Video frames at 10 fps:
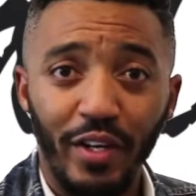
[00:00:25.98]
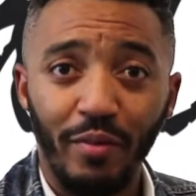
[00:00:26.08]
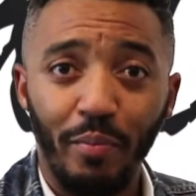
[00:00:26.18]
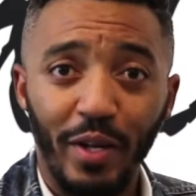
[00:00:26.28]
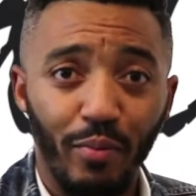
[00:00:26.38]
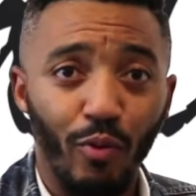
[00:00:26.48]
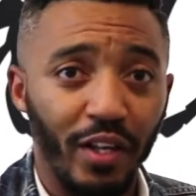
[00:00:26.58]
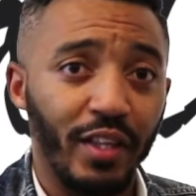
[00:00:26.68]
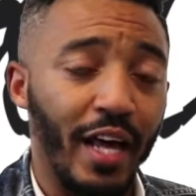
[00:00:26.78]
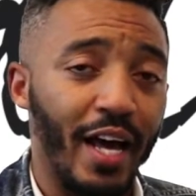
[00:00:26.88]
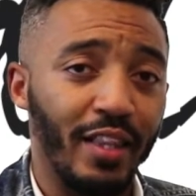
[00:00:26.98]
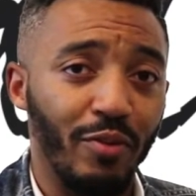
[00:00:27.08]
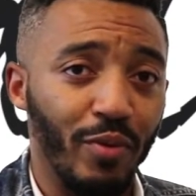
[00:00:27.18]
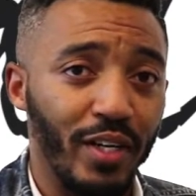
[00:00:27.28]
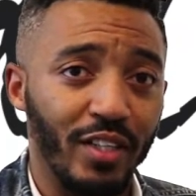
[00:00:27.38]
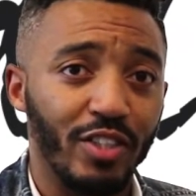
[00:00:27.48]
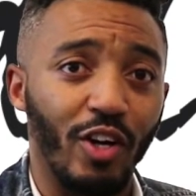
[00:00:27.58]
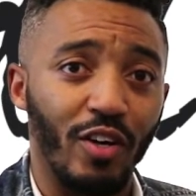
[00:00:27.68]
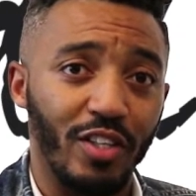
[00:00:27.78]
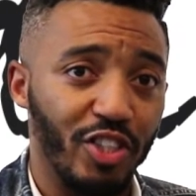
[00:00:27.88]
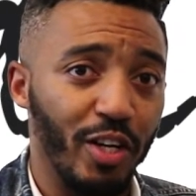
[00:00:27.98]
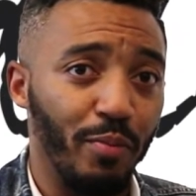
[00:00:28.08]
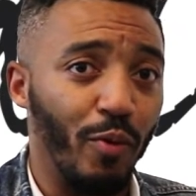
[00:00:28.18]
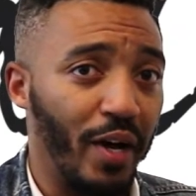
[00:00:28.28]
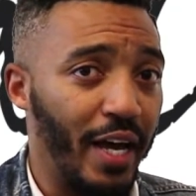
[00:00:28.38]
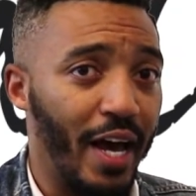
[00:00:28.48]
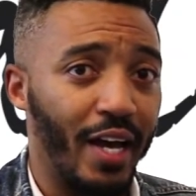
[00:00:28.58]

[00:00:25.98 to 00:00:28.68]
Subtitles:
we can pinpoint that, then we can start to chip away